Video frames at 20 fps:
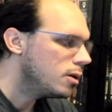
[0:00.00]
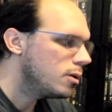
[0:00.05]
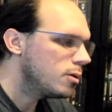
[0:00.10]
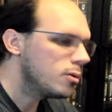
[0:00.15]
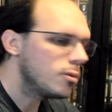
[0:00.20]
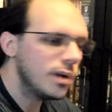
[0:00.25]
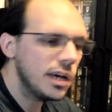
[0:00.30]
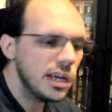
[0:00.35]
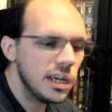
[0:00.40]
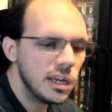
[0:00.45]

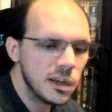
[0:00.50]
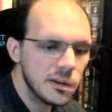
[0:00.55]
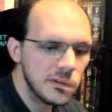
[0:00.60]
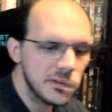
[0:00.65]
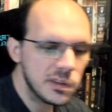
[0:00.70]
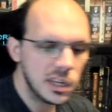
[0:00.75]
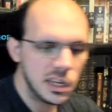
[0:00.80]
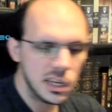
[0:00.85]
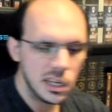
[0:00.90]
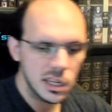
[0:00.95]
Way of
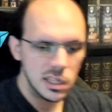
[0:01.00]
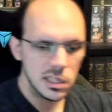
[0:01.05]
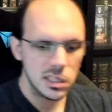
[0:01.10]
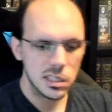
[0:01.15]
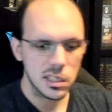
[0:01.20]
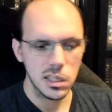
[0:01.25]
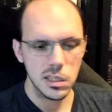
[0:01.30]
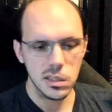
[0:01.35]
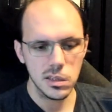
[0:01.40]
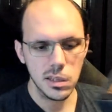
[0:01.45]

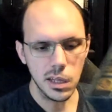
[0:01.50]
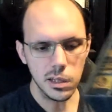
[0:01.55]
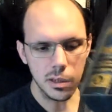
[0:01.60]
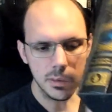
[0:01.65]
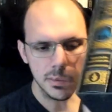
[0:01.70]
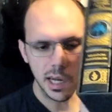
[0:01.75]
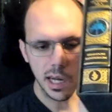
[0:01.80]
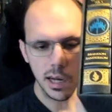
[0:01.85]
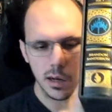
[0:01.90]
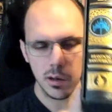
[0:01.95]
Kings
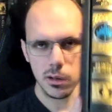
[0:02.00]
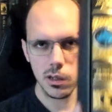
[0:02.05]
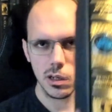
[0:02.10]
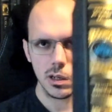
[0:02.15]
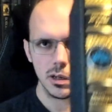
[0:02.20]
Leatherbound